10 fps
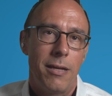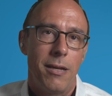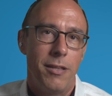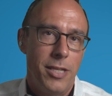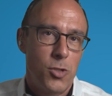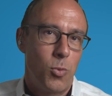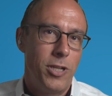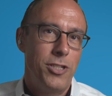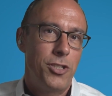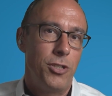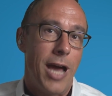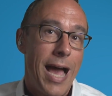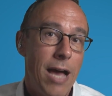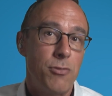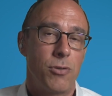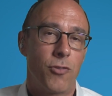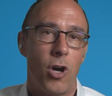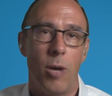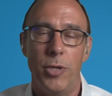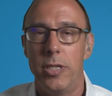this one to the House of
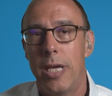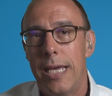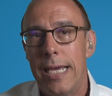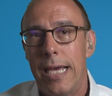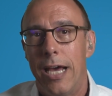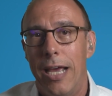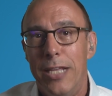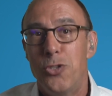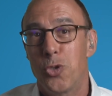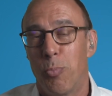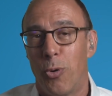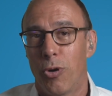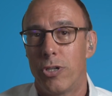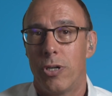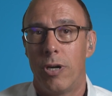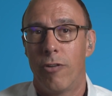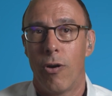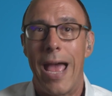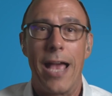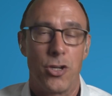Commons, in support of
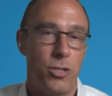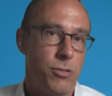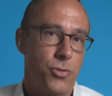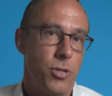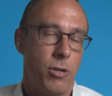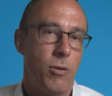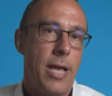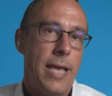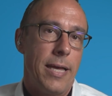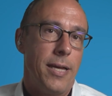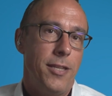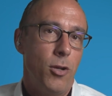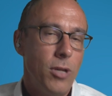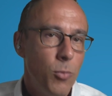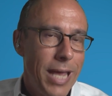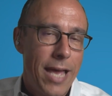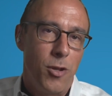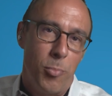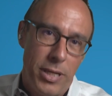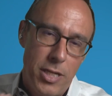our action. So not only we had
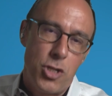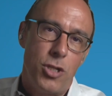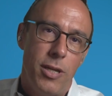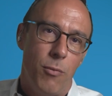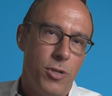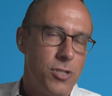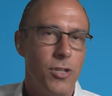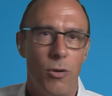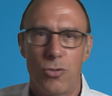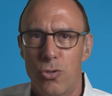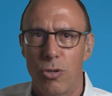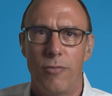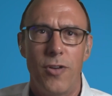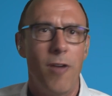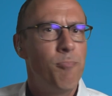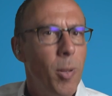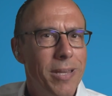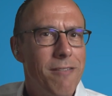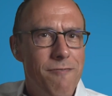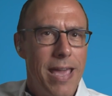our petition that was, sort of
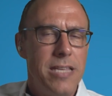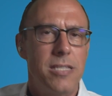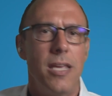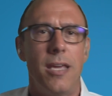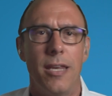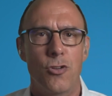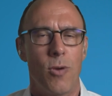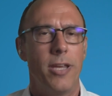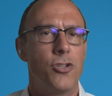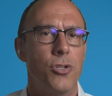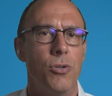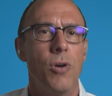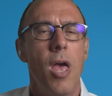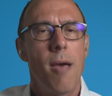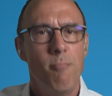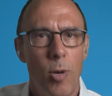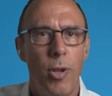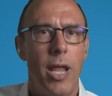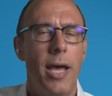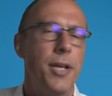public facing and trying to
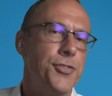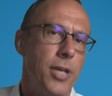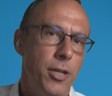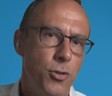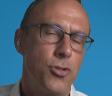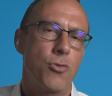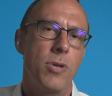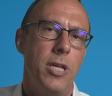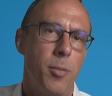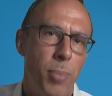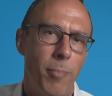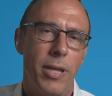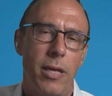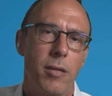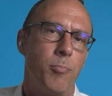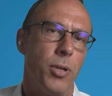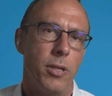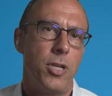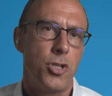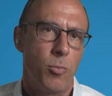mobilize industry, the public,
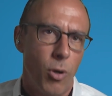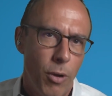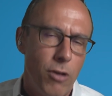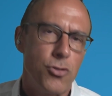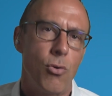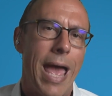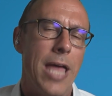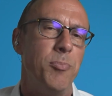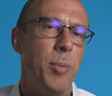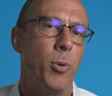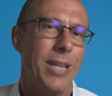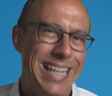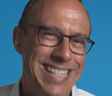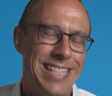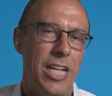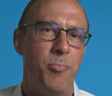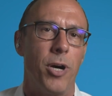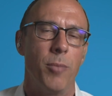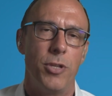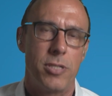politician, but we also had people inside
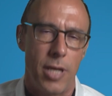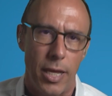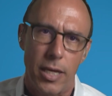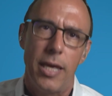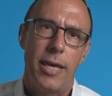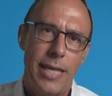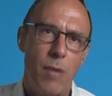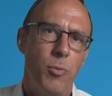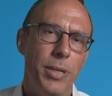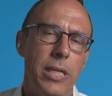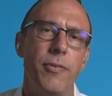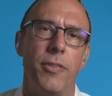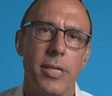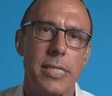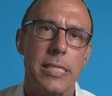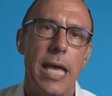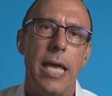Parliament saying, yeah, we believe in this.